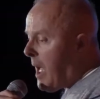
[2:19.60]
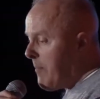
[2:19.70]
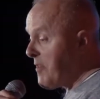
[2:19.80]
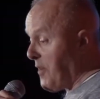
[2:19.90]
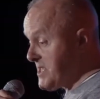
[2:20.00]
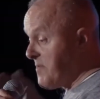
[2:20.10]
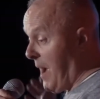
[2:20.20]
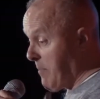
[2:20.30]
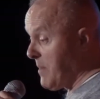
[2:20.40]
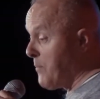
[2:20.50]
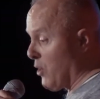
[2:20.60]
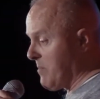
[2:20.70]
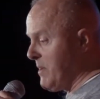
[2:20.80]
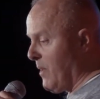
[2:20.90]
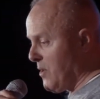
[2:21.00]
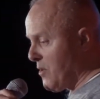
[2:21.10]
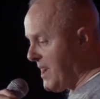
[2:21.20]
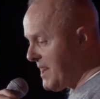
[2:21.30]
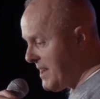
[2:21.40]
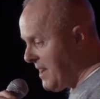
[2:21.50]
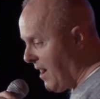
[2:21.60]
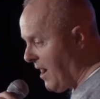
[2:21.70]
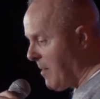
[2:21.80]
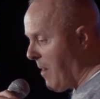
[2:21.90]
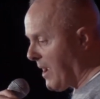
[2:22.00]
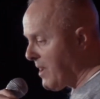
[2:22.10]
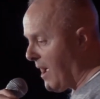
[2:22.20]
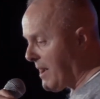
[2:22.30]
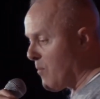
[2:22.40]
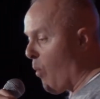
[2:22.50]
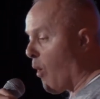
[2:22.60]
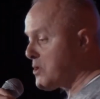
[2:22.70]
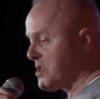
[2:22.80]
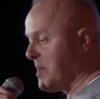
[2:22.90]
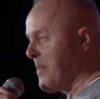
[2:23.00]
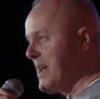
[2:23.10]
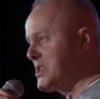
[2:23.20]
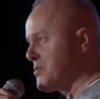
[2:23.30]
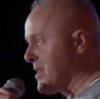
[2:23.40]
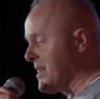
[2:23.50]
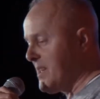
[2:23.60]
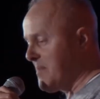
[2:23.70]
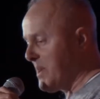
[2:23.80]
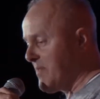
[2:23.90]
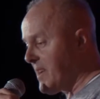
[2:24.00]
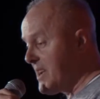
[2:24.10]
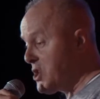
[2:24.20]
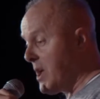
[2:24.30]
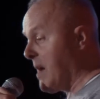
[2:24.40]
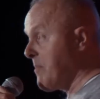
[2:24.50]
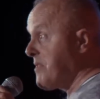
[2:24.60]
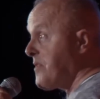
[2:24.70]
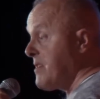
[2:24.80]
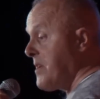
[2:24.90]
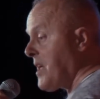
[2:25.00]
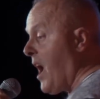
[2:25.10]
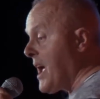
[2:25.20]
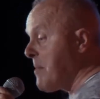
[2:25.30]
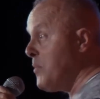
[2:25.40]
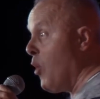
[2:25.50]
My friends and family important me, well, no kidding. I like walks on the beach, really, a bit of a cliche. And my favorite, I am